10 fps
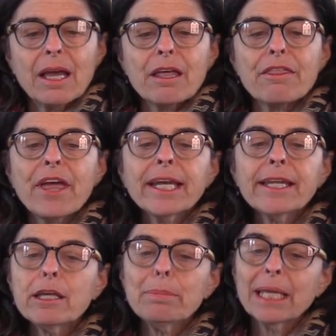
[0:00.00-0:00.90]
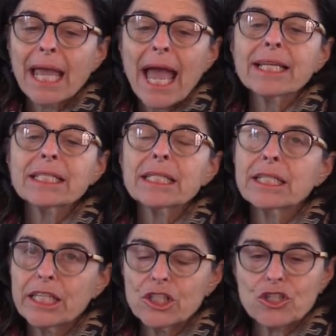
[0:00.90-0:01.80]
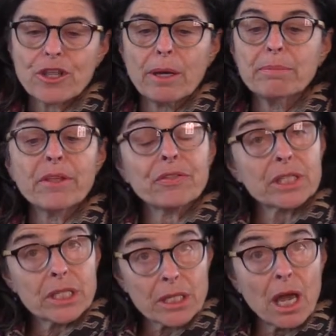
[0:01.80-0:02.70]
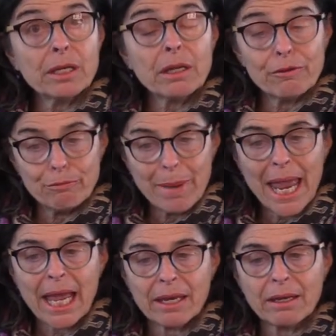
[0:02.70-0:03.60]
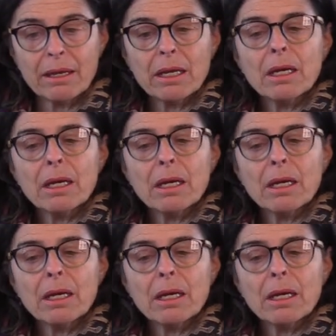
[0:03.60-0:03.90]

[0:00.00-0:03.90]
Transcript: Then he began to teach them that the Son of Man